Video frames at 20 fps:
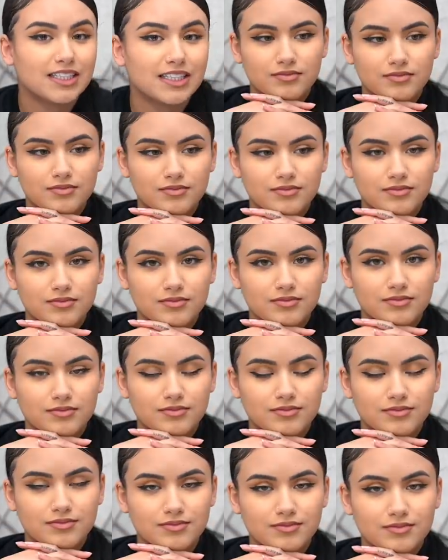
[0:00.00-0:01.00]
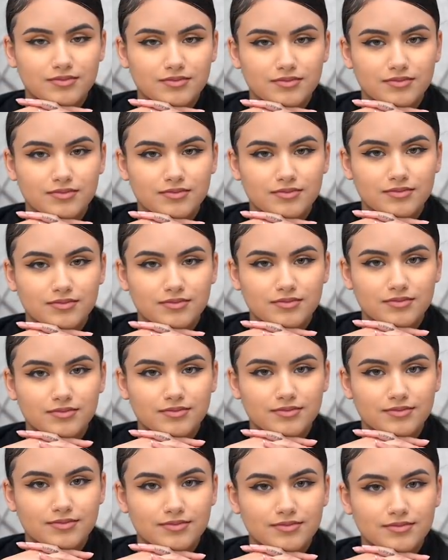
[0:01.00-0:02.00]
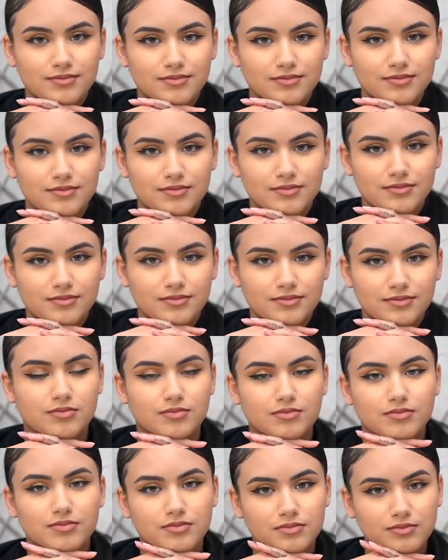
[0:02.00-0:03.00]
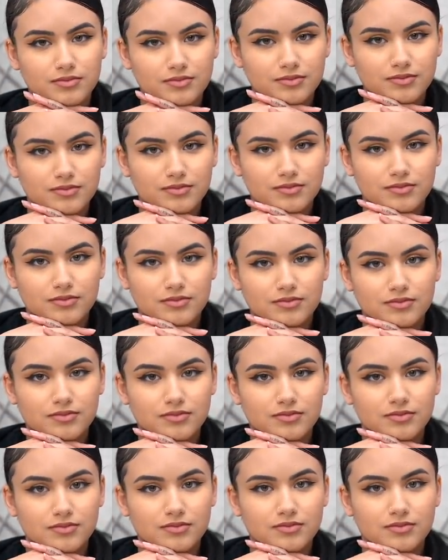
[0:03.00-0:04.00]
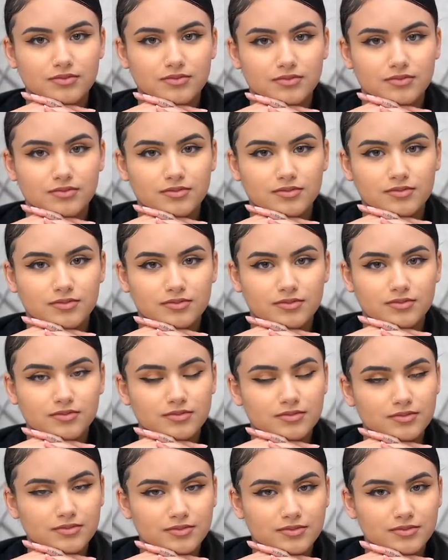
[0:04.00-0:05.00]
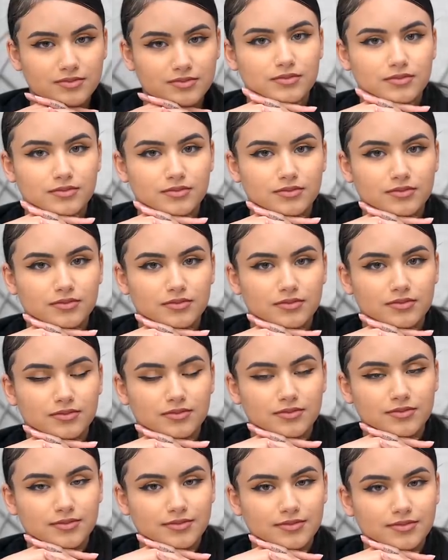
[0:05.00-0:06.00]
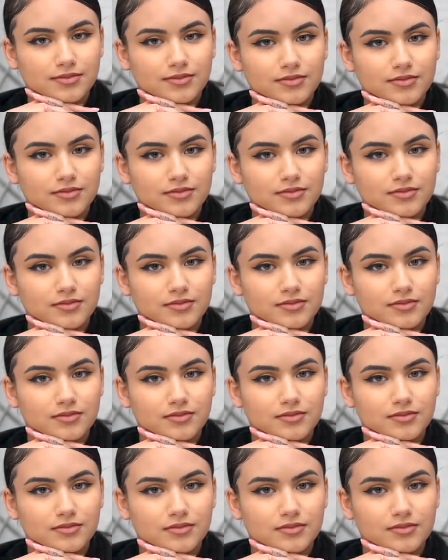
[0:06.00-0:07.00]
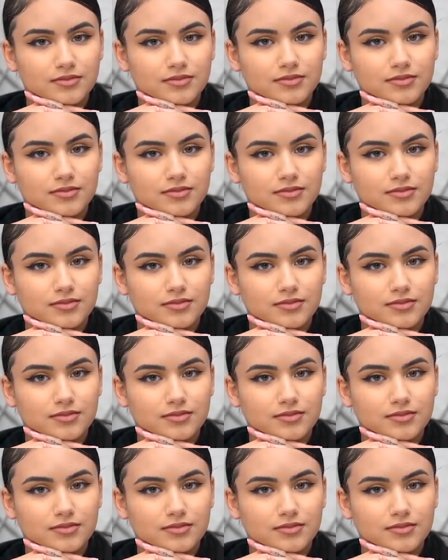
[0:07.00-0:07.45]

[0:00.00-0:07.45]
This person isn't speaking.